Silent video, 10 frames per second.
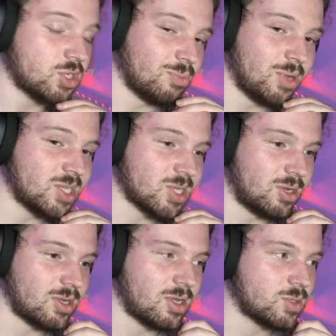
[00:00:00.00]

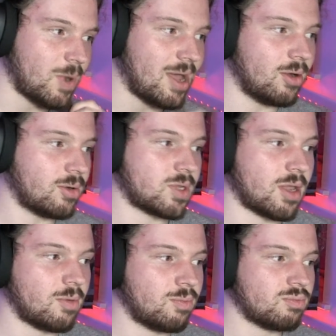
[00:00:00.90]
Blizzard as well. It's
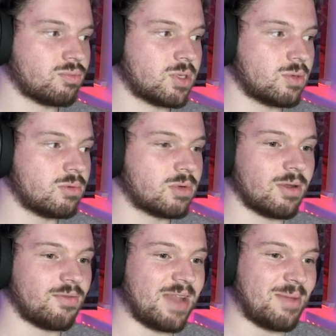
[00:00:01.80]
like we're
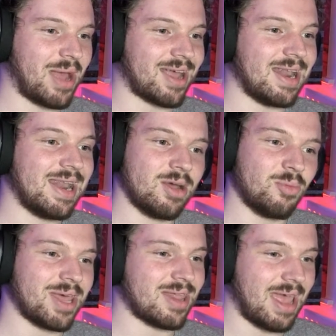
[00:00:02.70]
gonna flip back a little
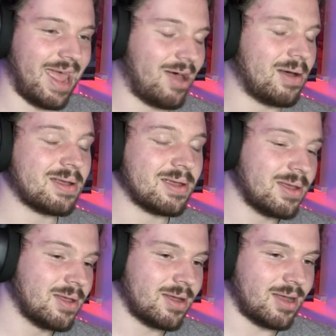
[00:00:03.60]
bit there.
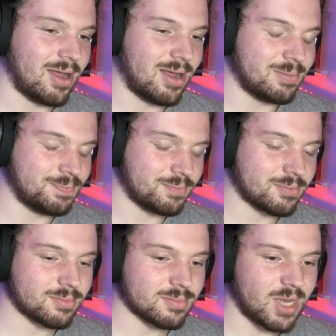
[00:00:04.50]

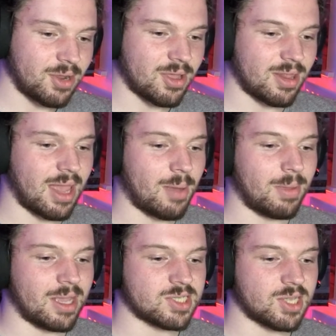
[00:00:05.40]
Look at them.
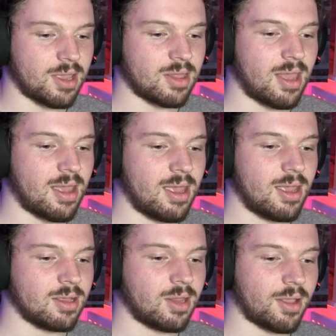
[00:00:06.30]
It's like
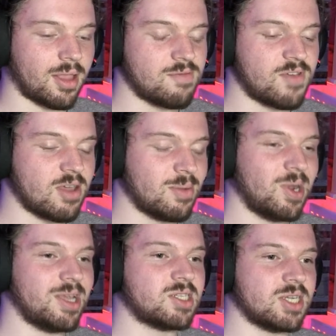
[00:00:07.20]
they
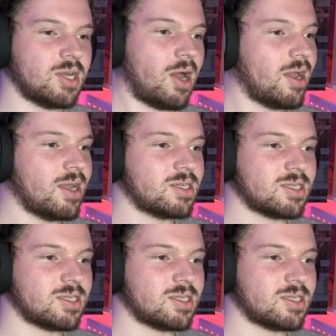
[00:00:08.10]
vehemently denied